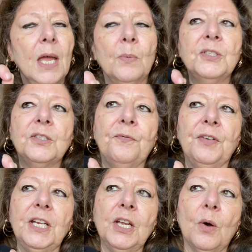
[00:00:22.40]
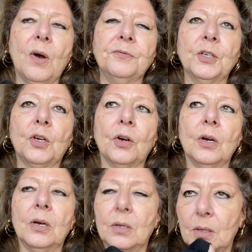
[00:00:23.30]
it was the video of the
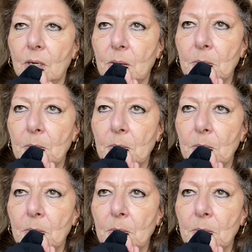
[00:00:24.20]
girl.